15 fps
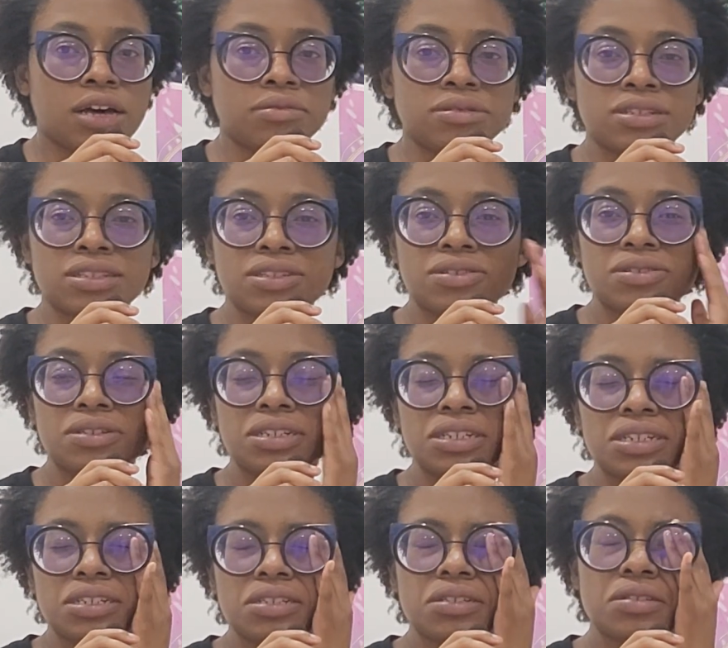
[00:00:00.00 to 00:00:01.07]
I'm just
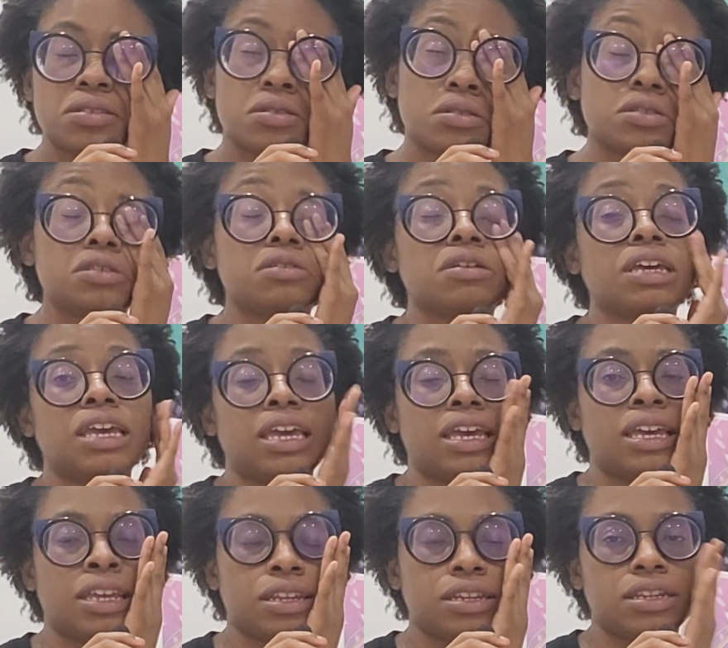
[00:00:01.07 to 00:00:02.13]
going to
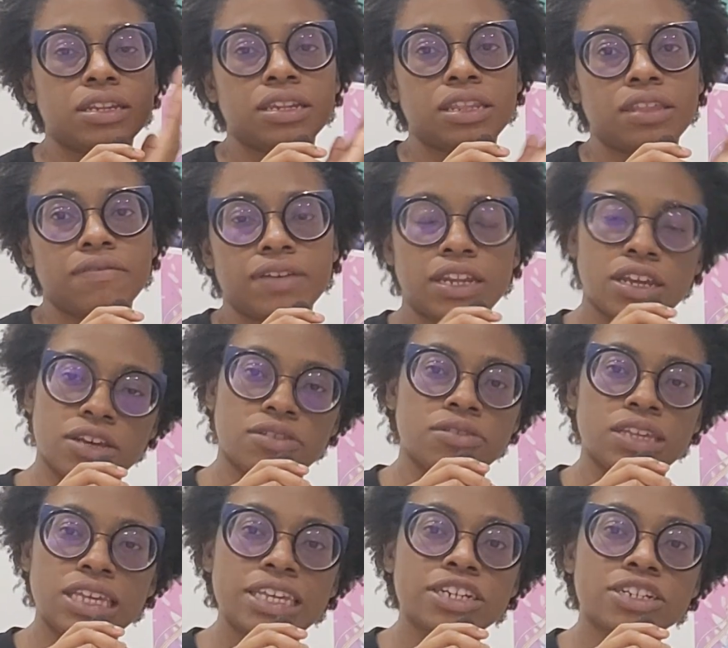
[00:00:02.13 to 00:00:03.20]
end the video
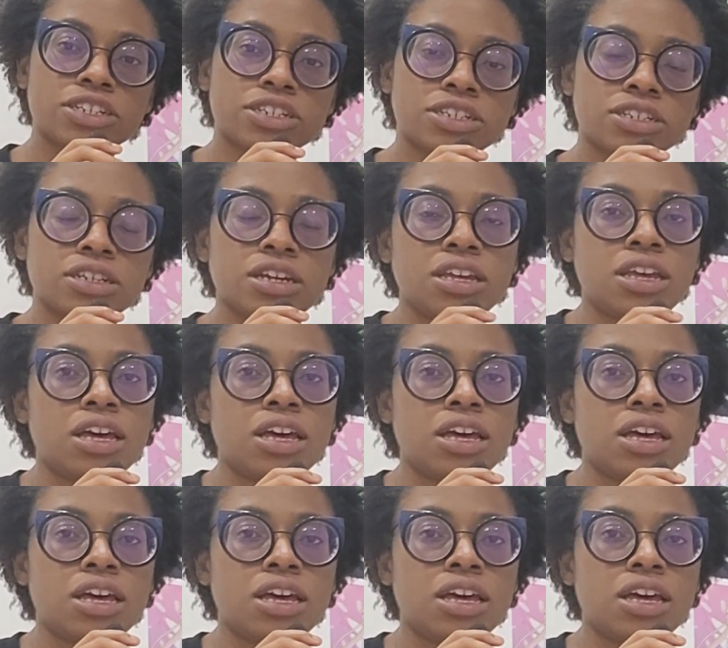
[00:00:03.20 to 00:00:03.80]
here.